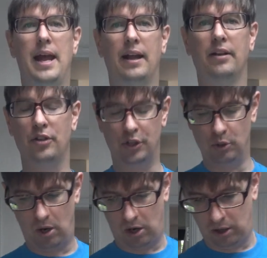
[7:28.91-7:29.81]
and
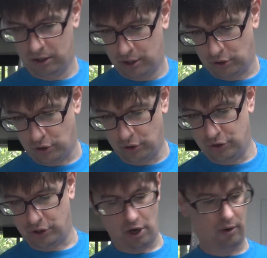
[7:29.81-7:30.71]
you are good
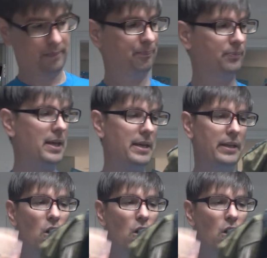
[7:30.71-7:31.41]
to go. It